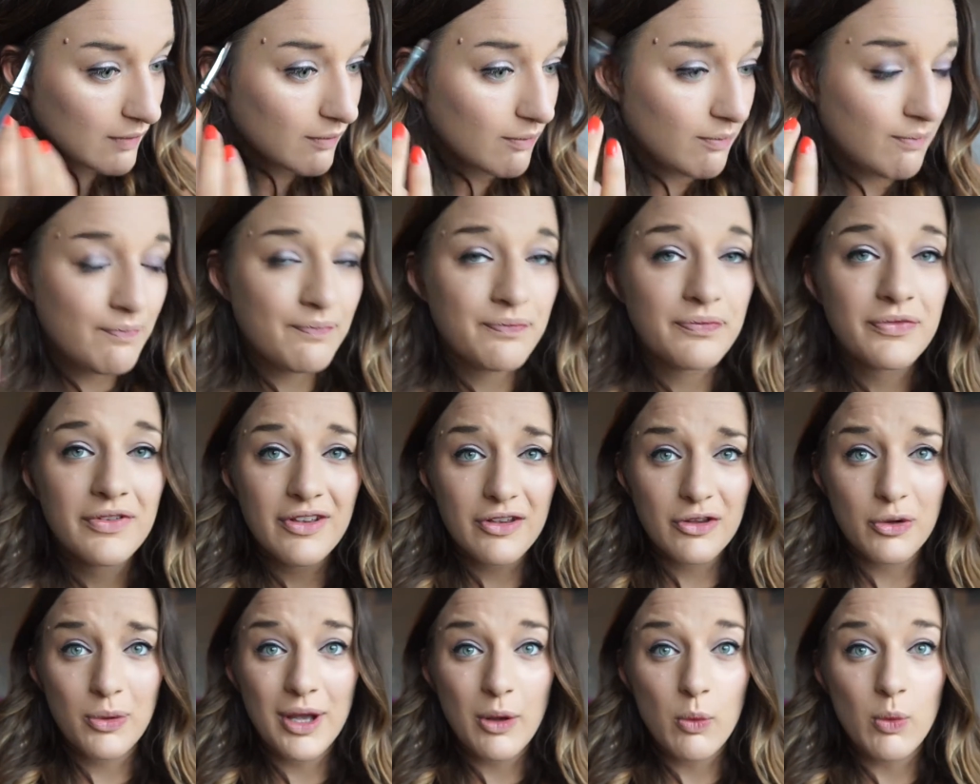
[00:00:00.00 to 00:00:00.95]
So it's a
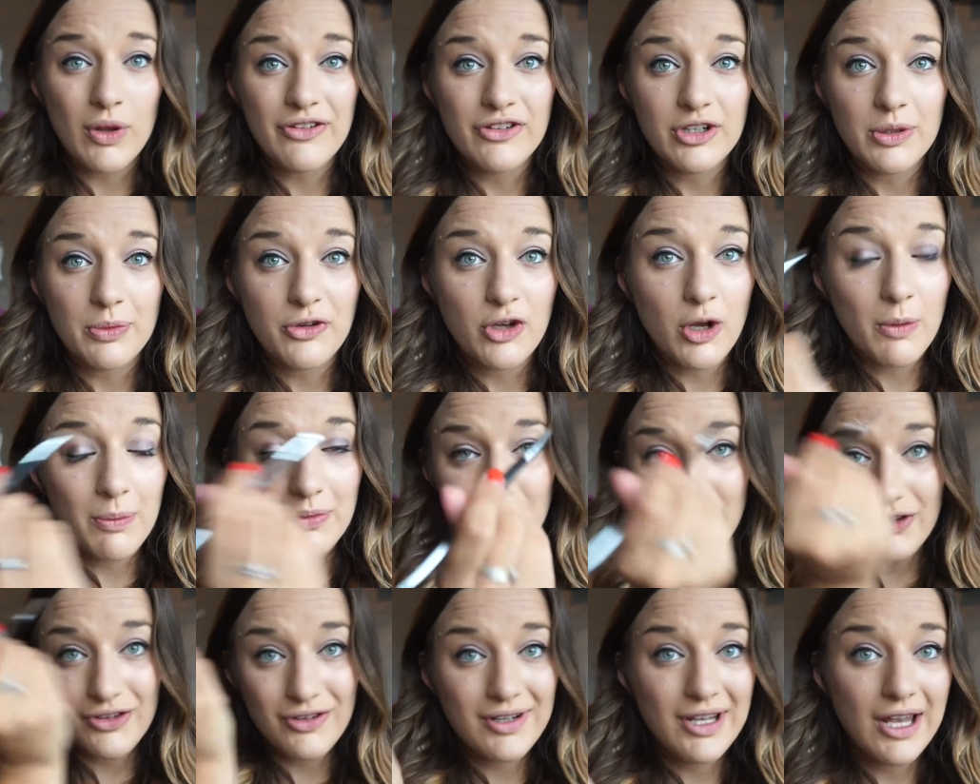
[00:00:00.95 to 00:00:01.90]
quick one-stop shop,
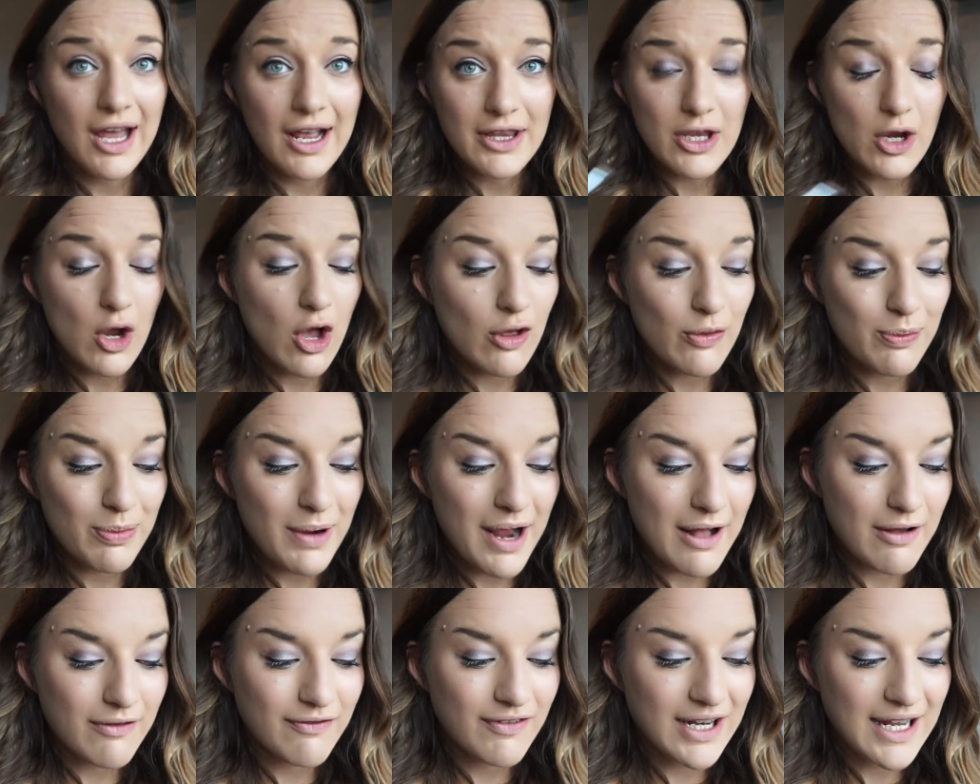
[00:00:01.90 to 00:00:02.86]
just line the whole
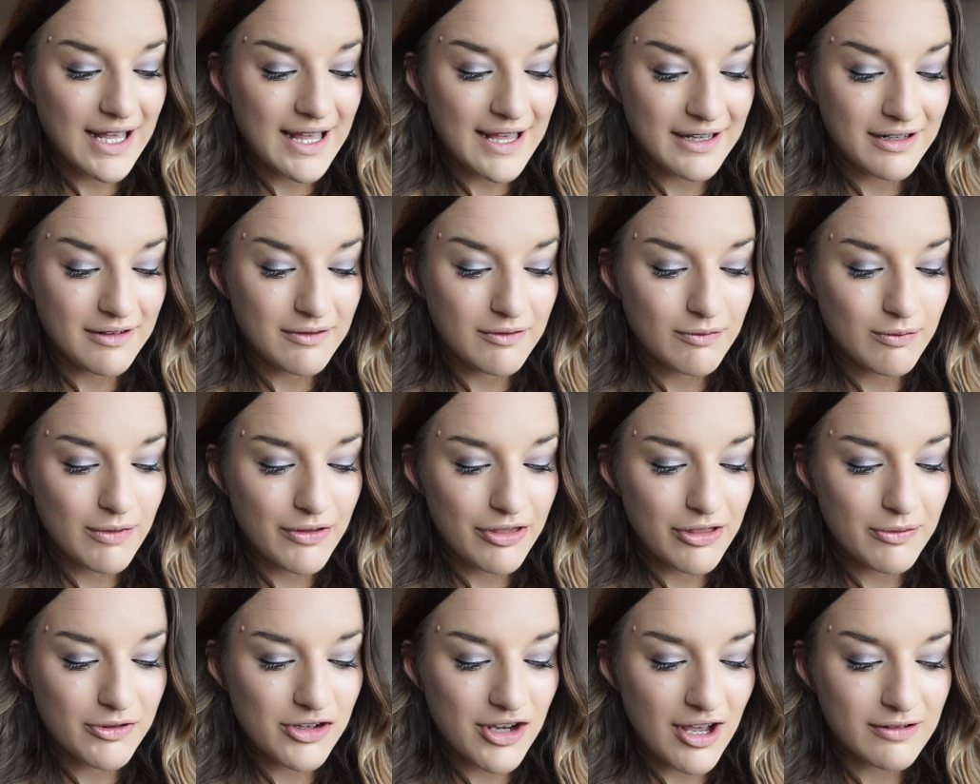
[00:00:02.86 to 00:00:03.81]
brow, fill it in with
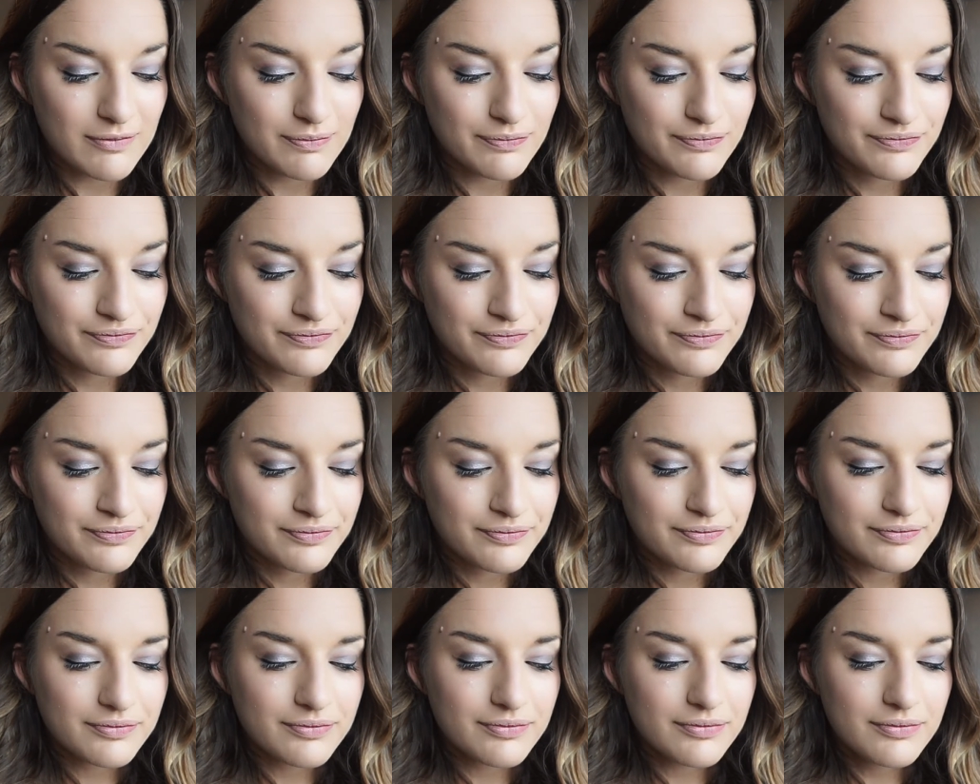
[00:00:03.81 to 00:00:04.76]
the gel.
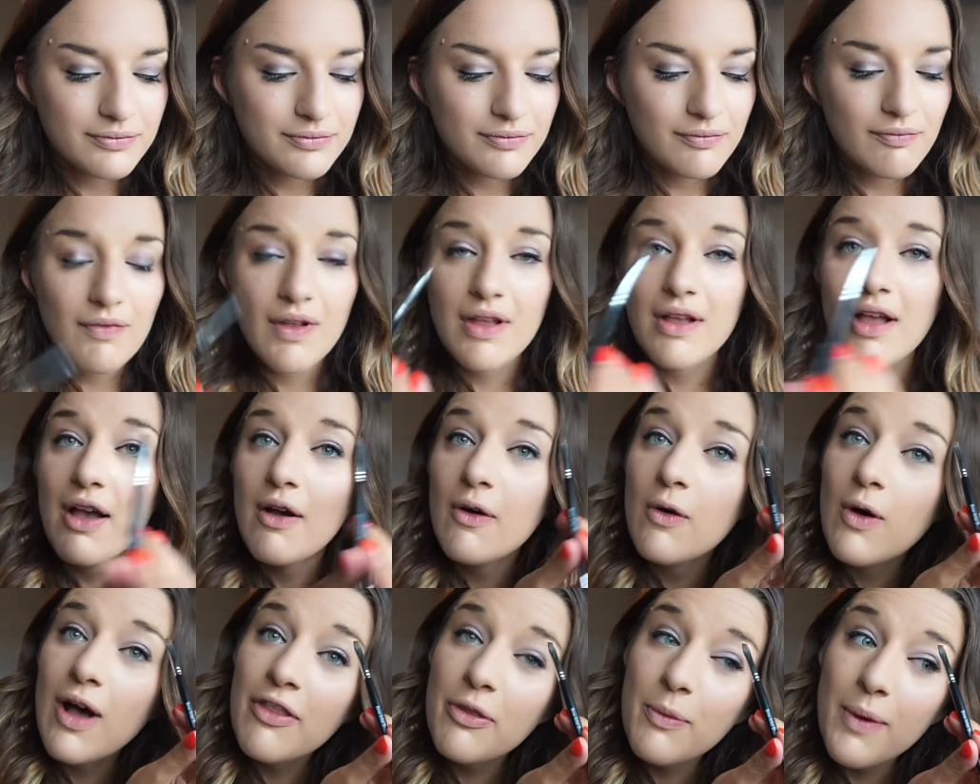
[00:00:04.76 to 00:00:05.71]

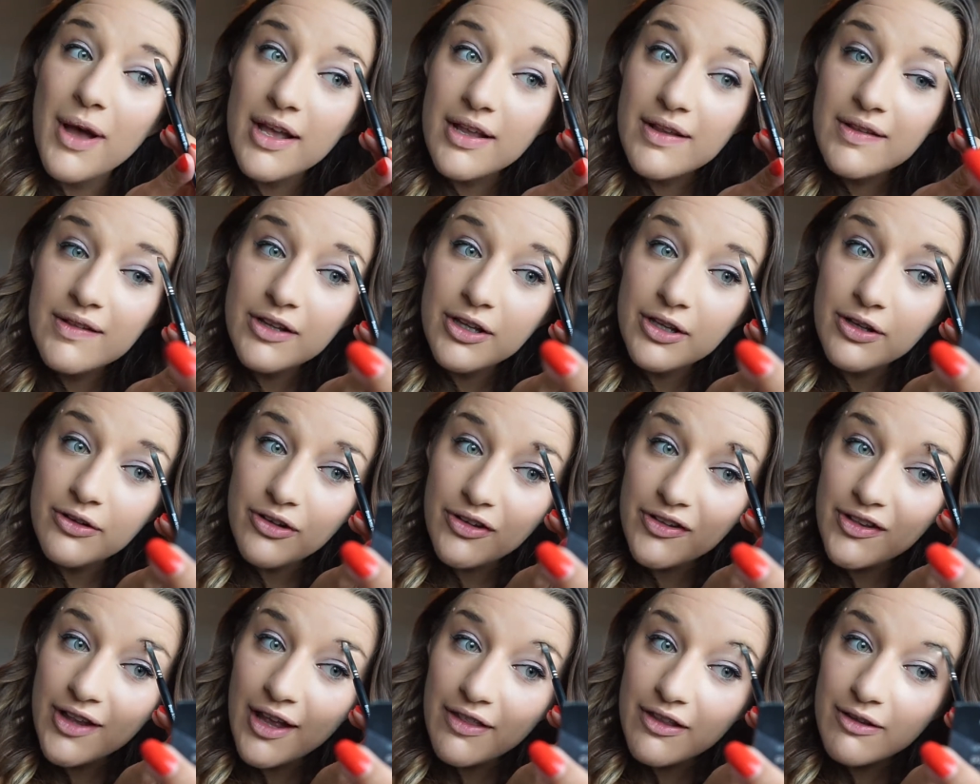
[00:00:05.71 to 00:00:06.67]
Or otherwise, you can
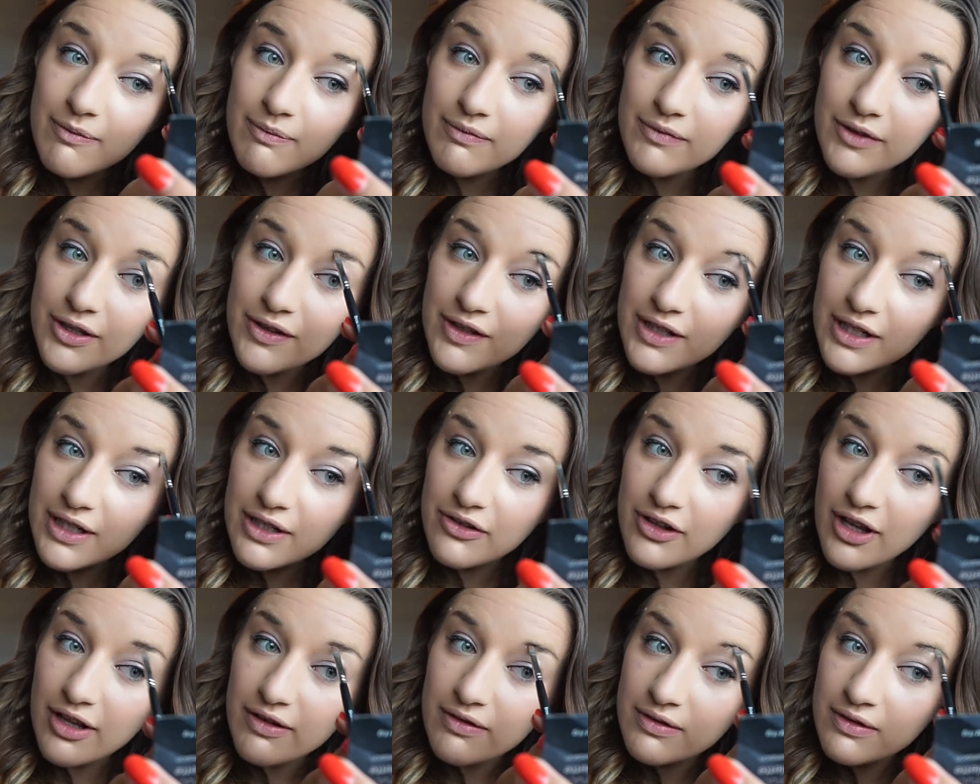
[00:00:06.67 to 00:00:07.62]
just set them using the
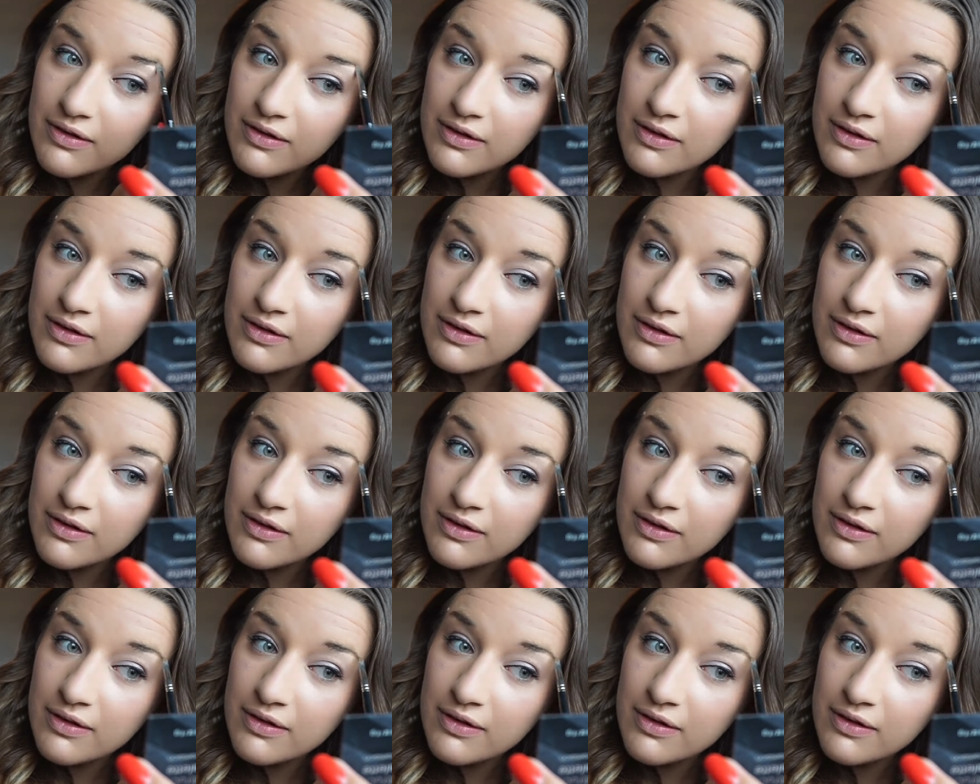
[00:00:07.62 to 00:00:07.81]
gel.